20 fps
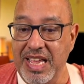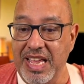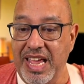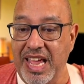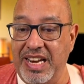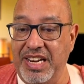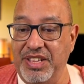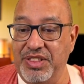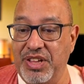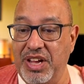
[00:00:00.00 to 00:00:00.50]

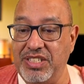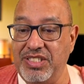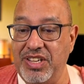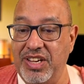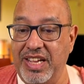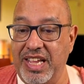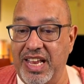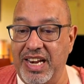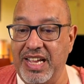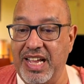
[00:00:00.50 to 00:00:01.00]
Any thoughts on
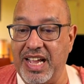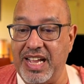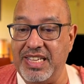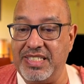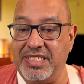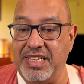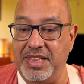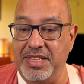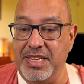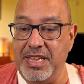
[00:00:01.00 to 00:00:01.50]
getting a
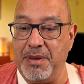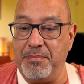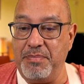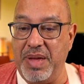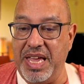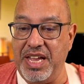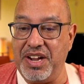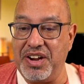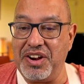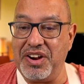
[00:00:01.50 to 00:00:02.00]
quesadilla
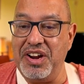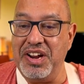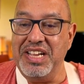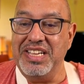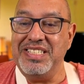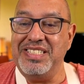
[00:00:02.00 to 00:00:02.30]
maker,